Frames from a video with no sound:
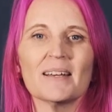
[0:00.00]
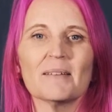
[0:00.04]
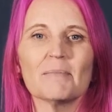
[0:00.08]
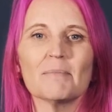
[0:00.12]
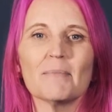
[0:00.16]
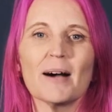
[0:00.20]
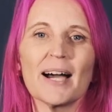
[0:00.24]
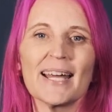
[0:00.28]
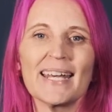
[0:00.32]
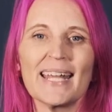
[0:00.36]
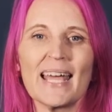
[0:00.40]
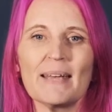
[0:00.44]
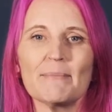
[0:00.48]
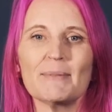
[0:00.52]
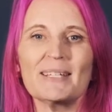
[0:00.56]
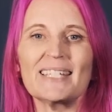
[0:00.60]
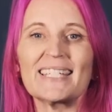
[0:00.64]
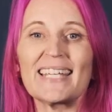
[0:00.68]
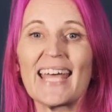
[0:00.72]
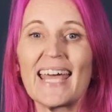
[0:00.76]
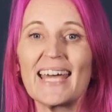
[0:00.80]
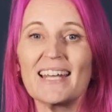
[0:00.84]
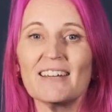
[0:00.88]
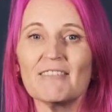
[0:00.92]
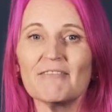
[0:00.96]
My name is
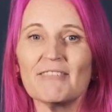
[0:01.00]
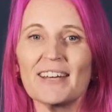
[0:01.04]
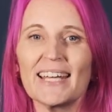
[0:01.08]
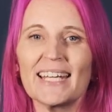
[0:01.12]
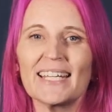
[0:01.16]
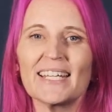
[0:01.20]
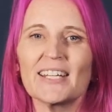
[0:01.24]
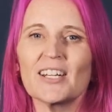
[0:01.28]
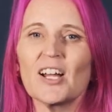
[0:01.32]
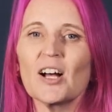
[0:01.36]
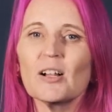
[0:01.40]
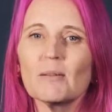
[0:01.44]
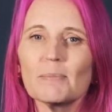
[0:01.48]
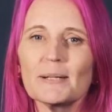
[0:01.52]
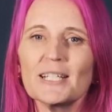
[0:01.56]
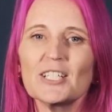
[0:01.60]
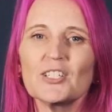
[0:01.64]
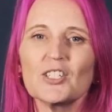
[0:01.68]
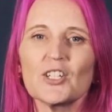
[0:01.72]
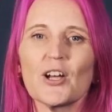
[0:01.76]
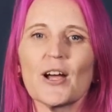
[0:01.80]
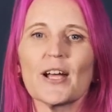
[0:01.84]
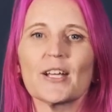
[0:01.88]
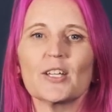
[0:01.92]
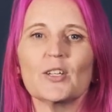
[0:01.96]
Kat Levine and I'll be
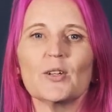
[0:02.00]
showing